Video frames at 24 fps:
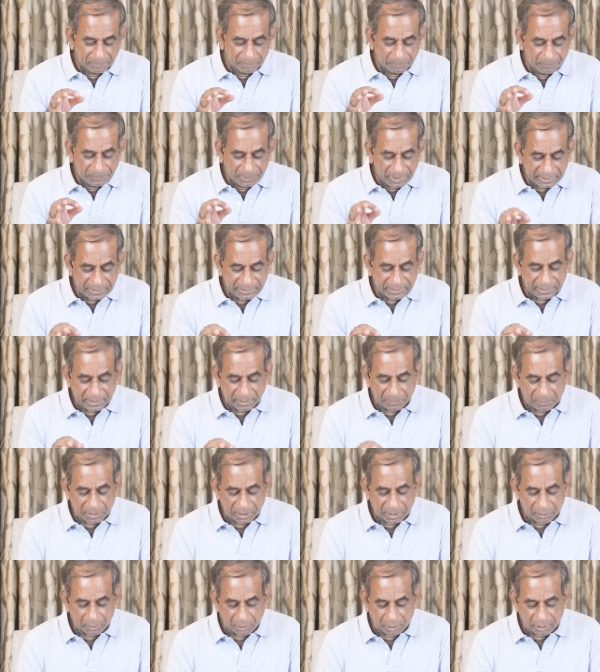Blessed
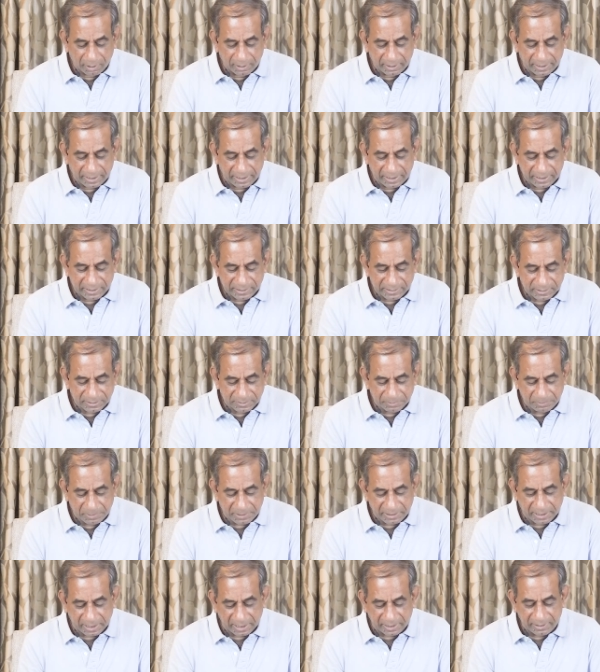among all days
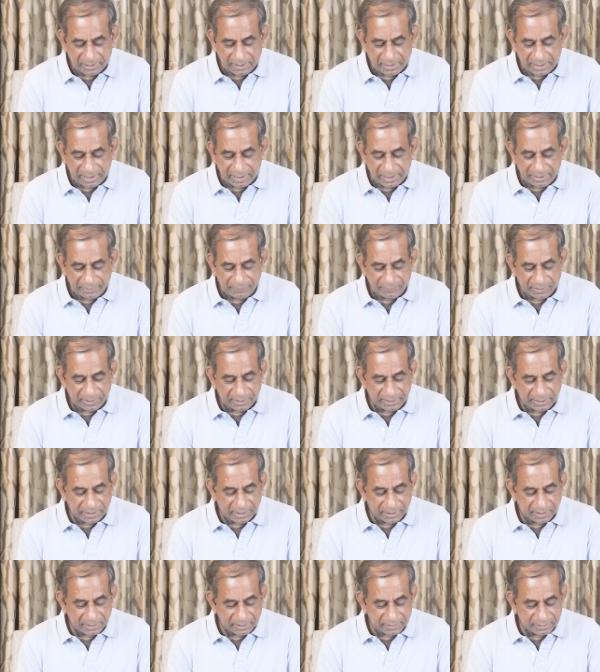be that day when
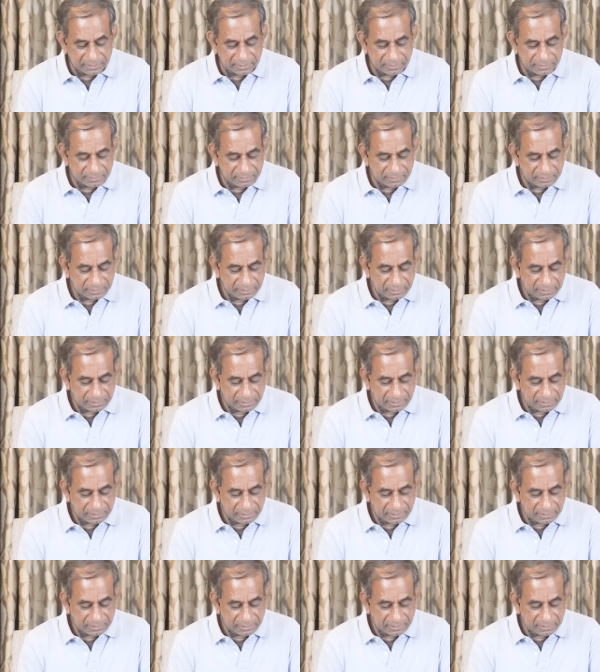the earth